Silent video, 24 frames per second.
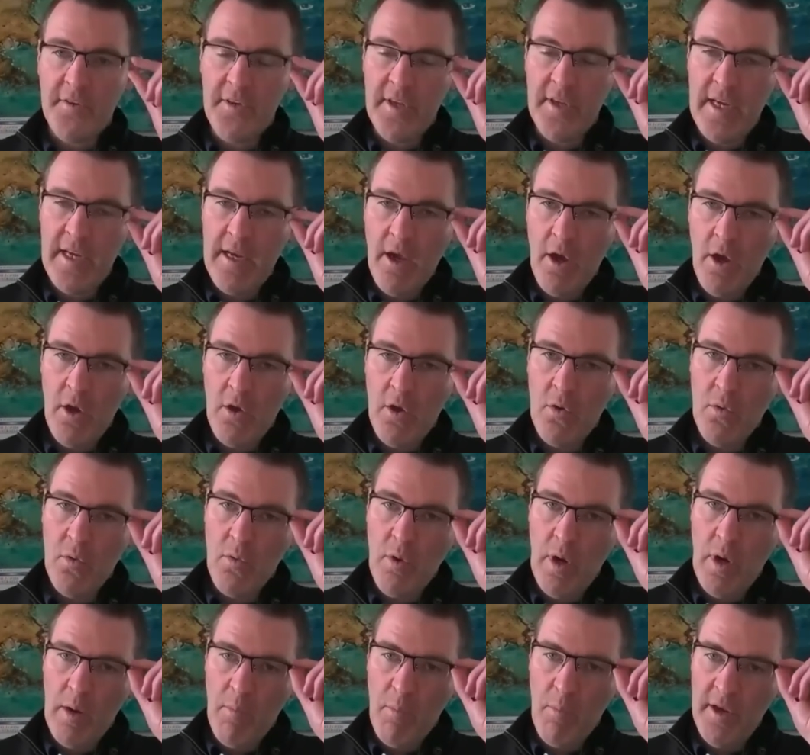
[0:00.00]

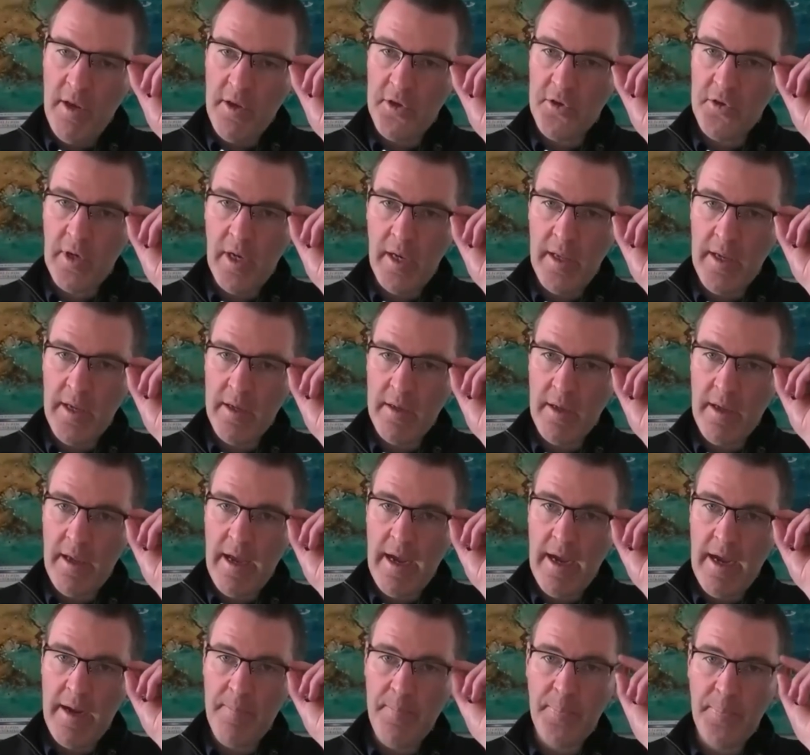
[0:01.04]
CEO within Australia.
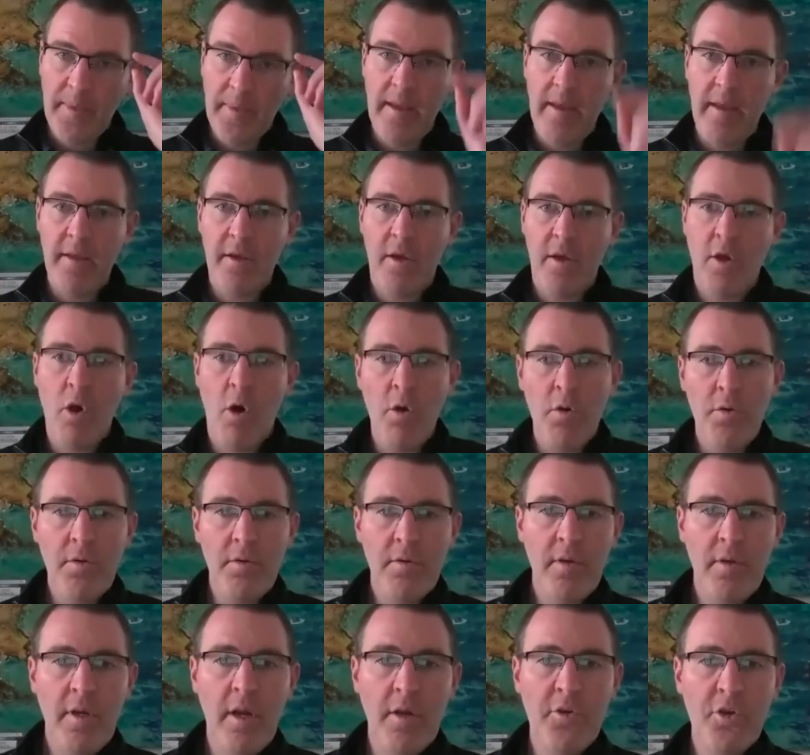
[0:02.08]

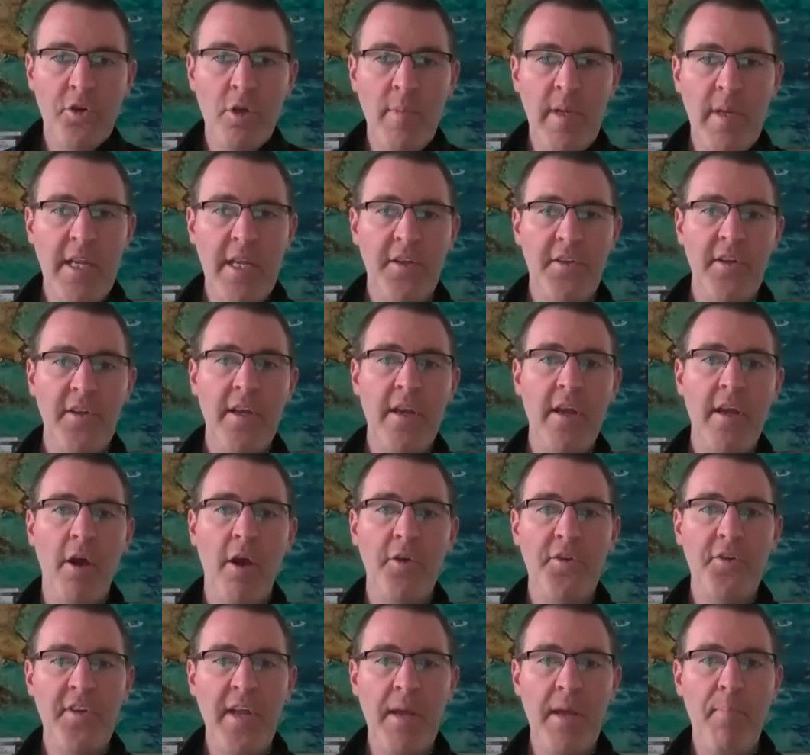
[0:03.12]
You know, too many
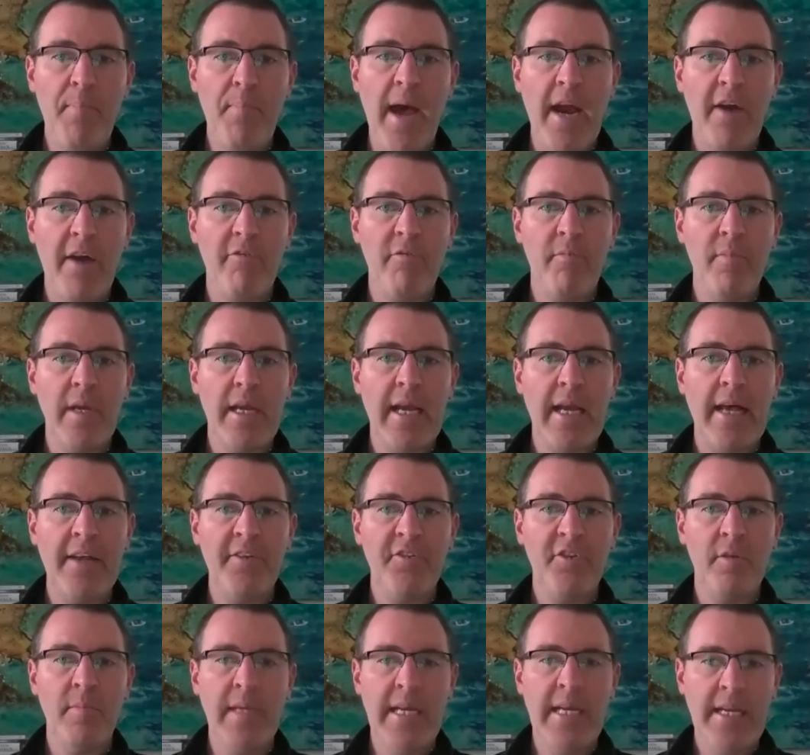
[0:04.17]
CEOs step back from the
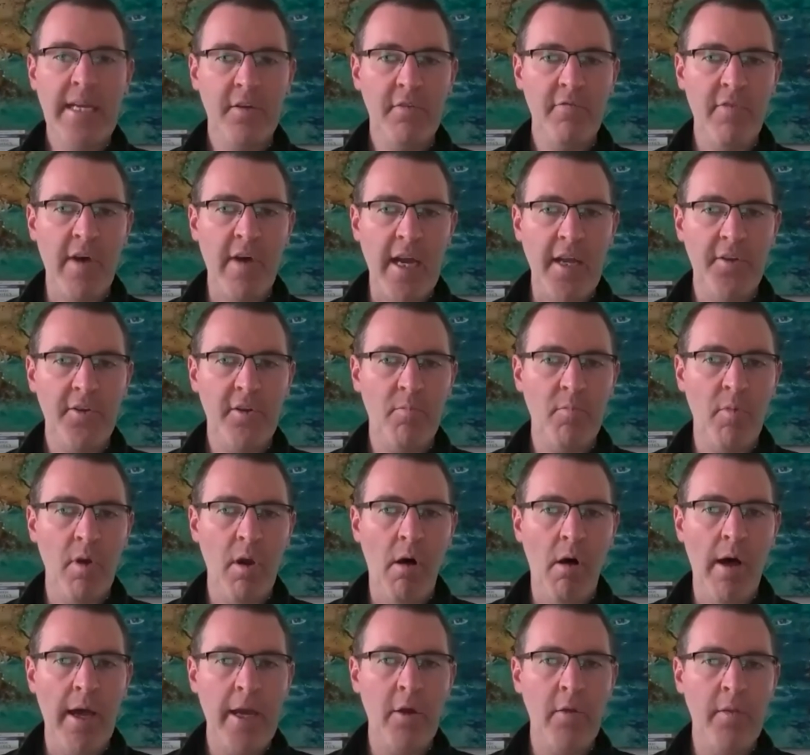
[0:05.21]
customer interface and
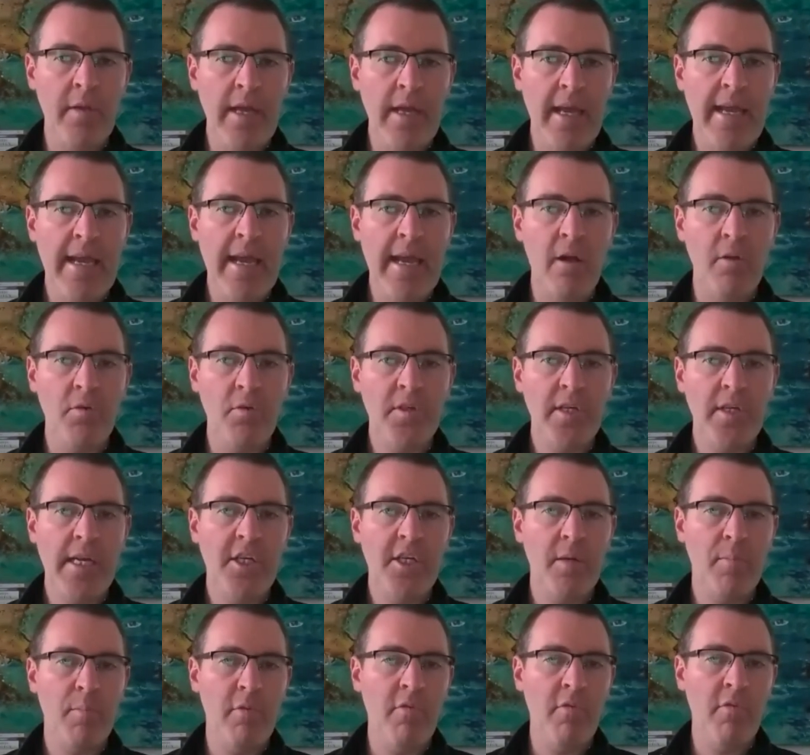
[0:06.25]
rely on the ELT
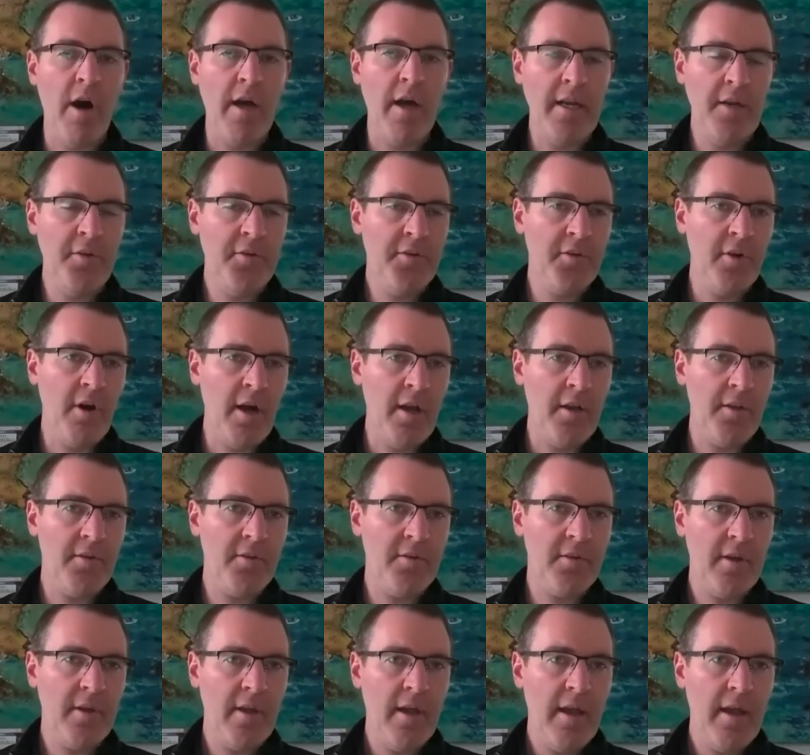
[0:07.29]
to provide
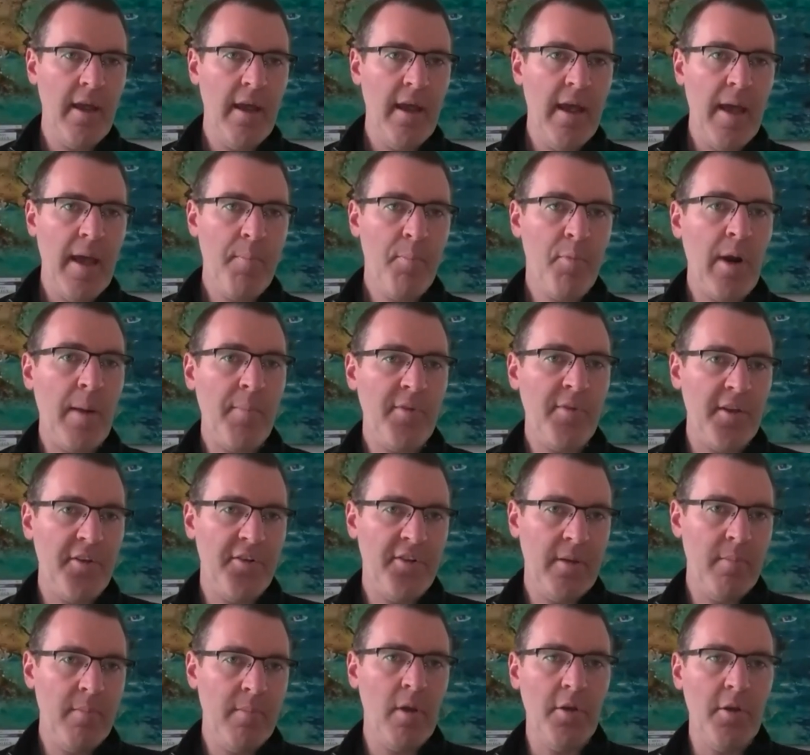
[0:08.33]
insights. And perhaps that's
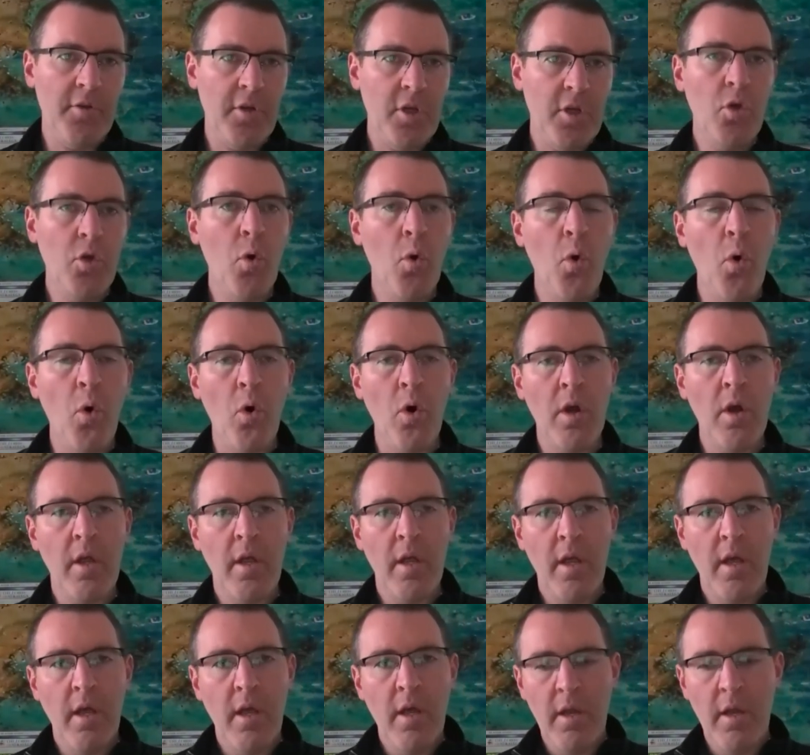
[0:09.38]
similar to your
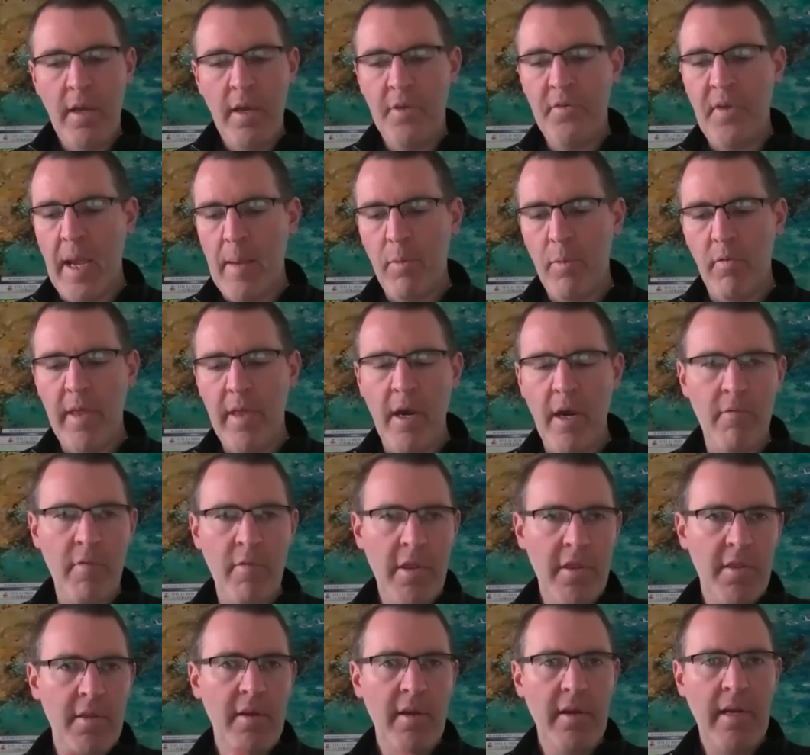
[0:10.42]
example there
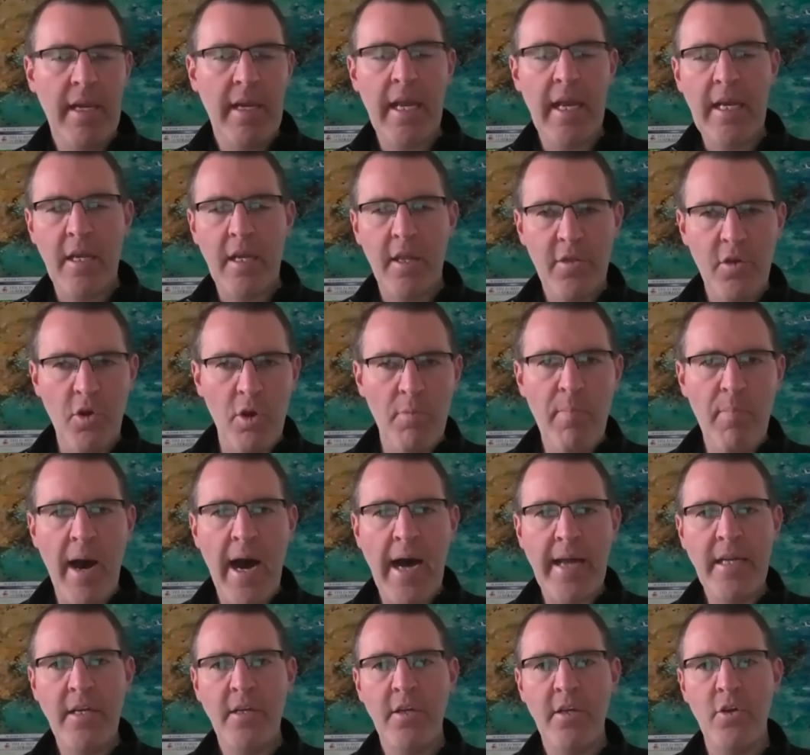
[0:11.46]
of getting a third
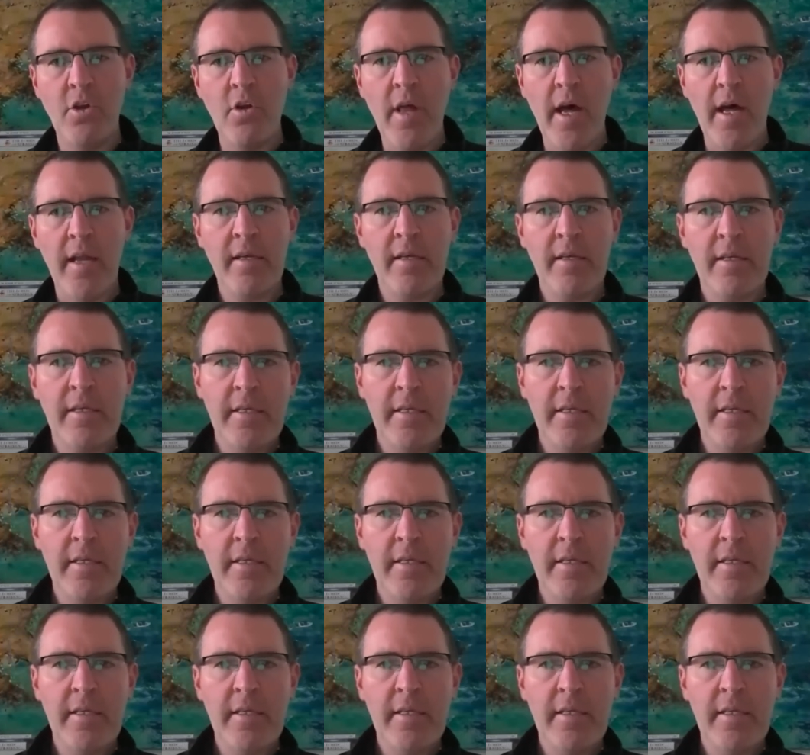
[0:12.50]
party to do that.